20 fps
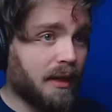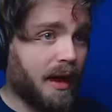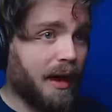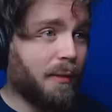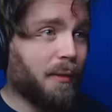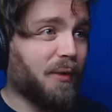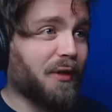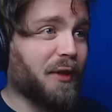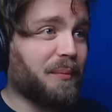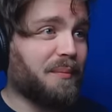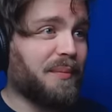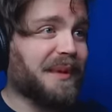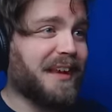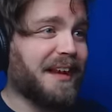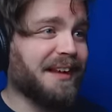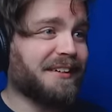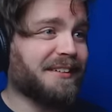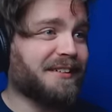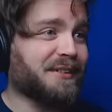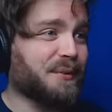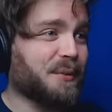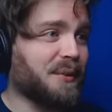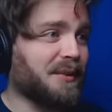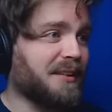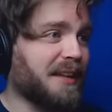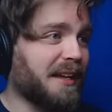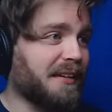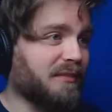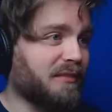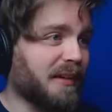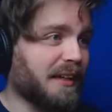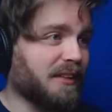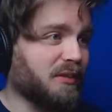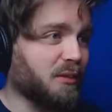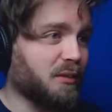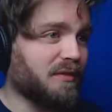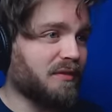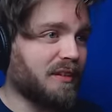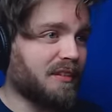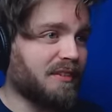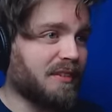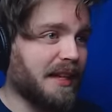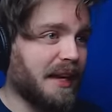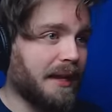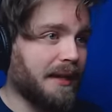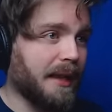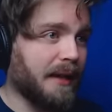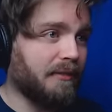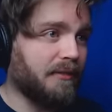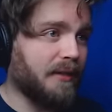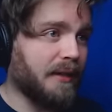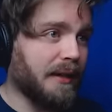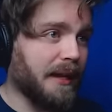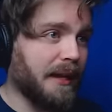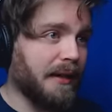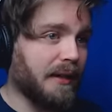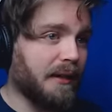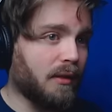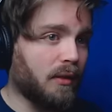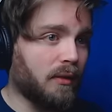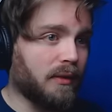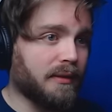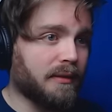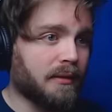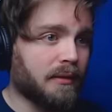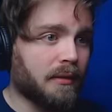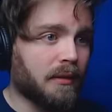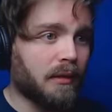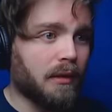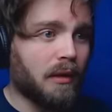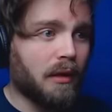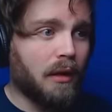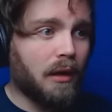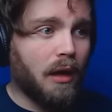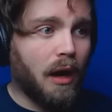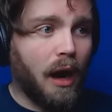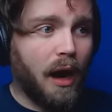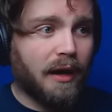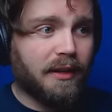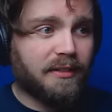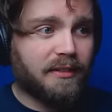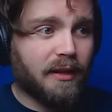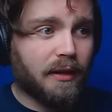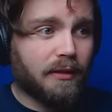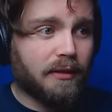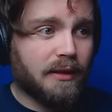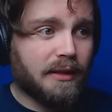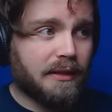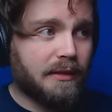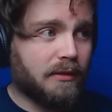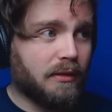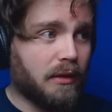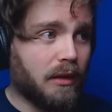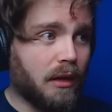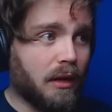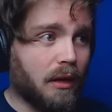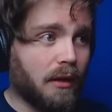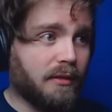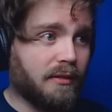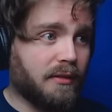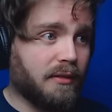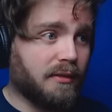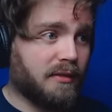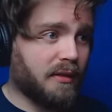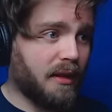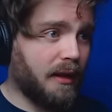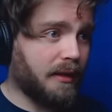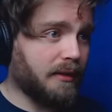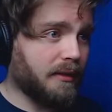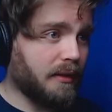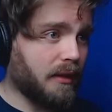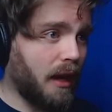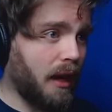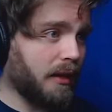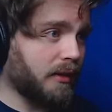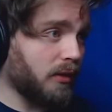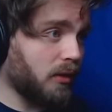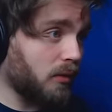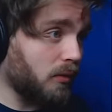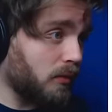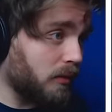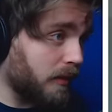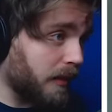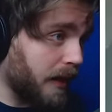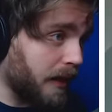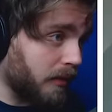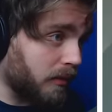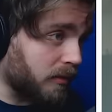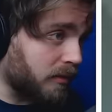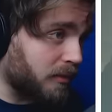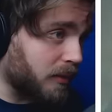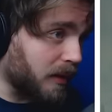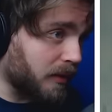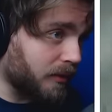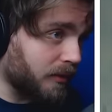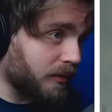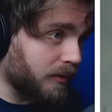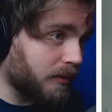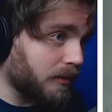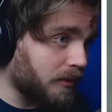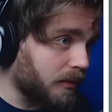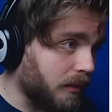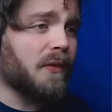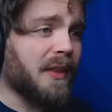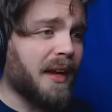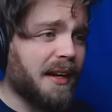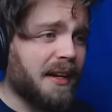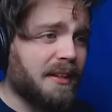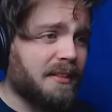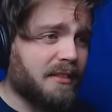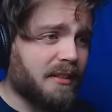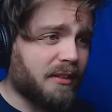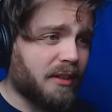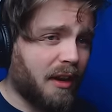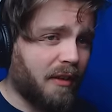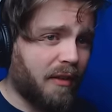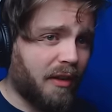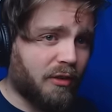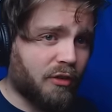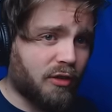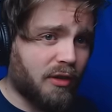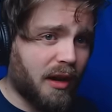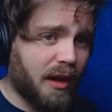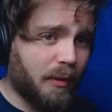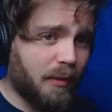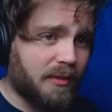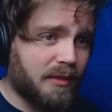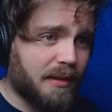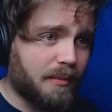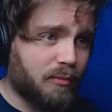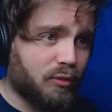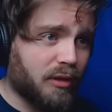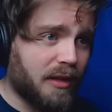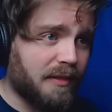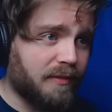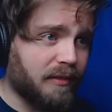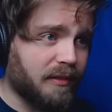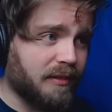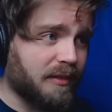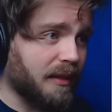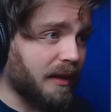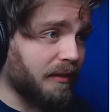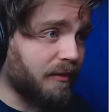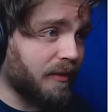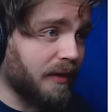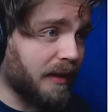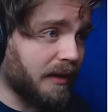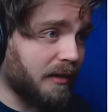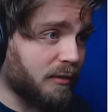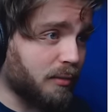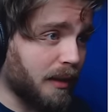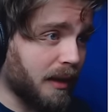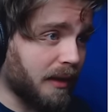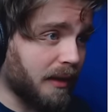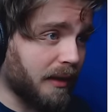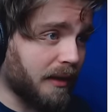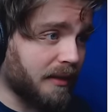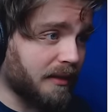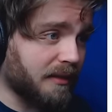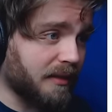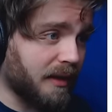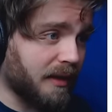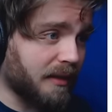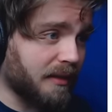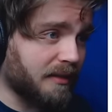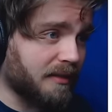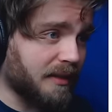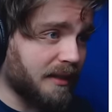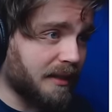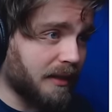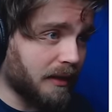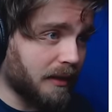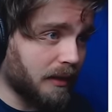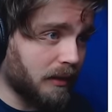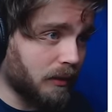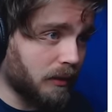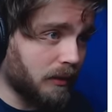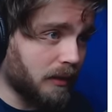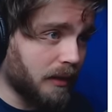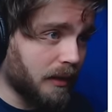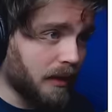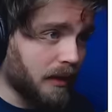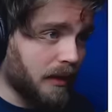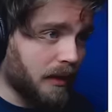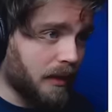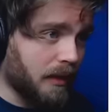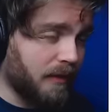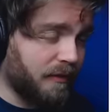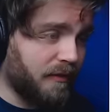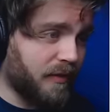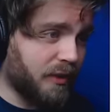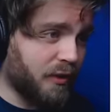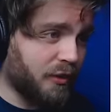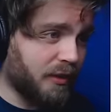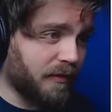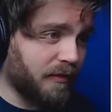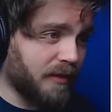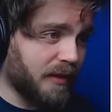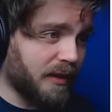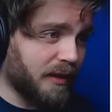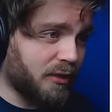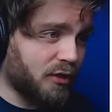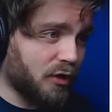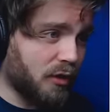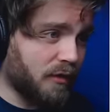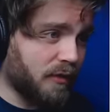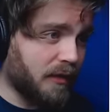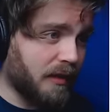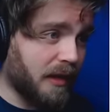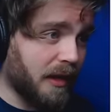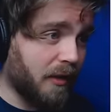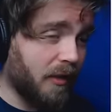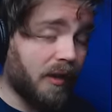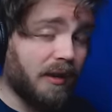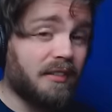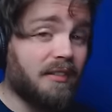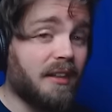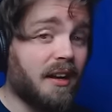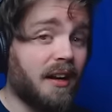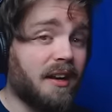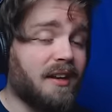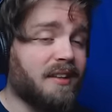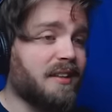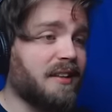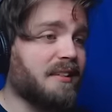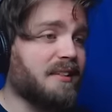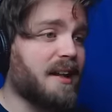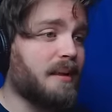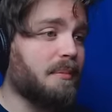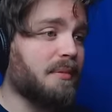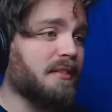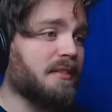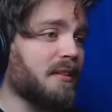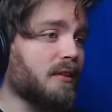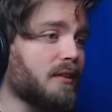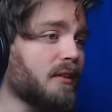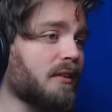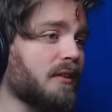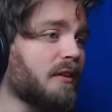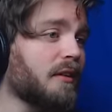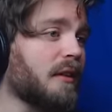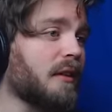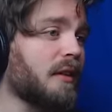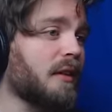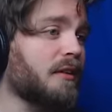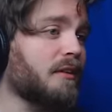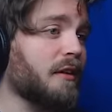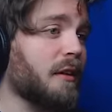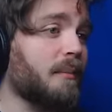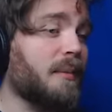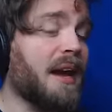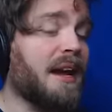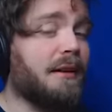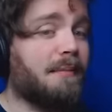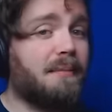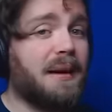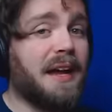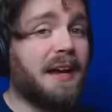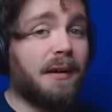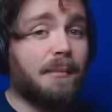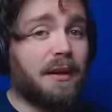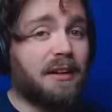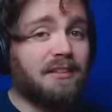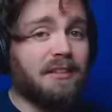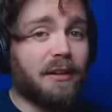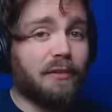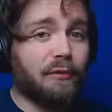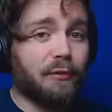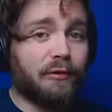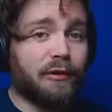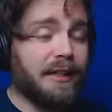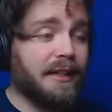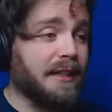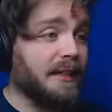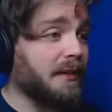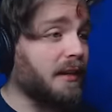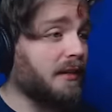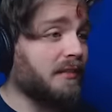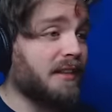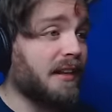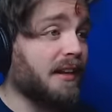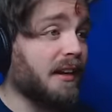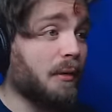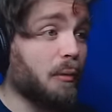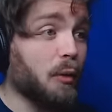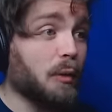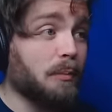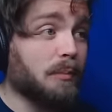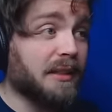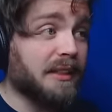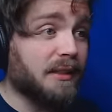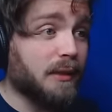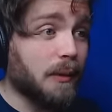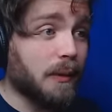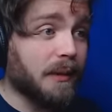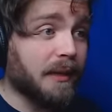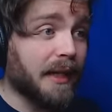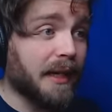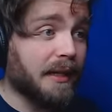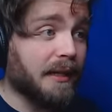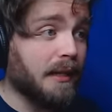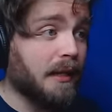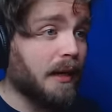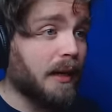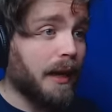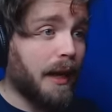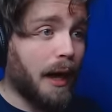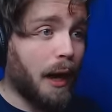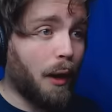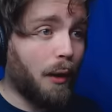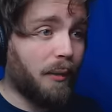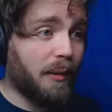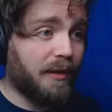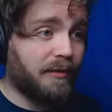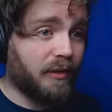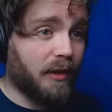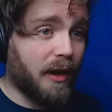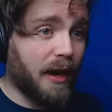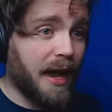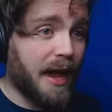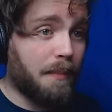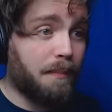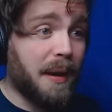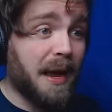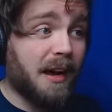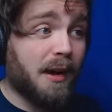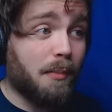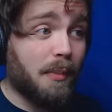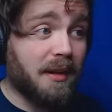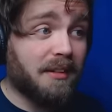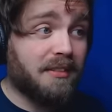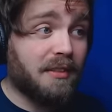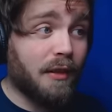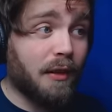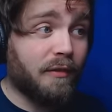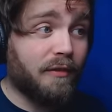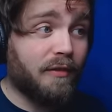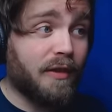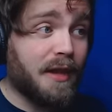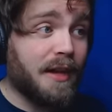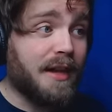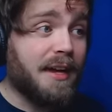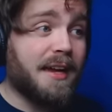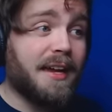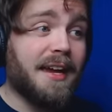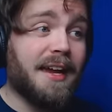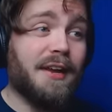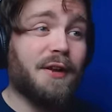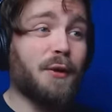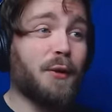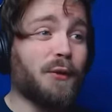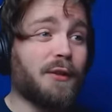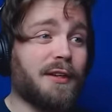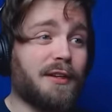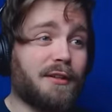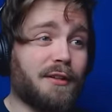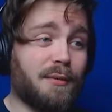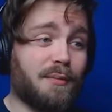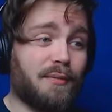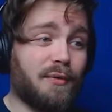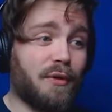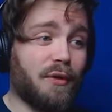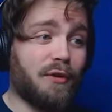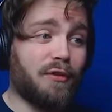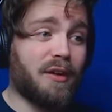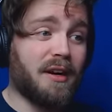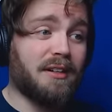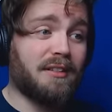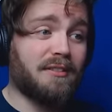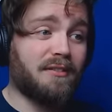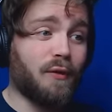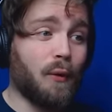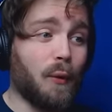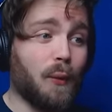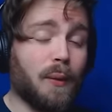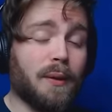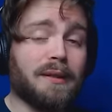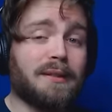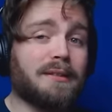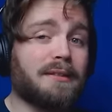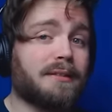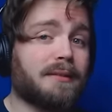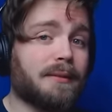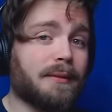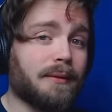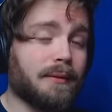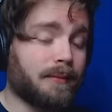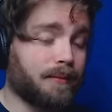I will not be heading towards that thing to investigate that thing any longer. I suddenly decide that I don't care as much. That is the direction I was in previously, I think, as well. I can see the little fishing village over there I started this episode on. So I'm heading back on myself already, and I said I wouldn't be doing that. However, I head back on myself in order to progress forwards.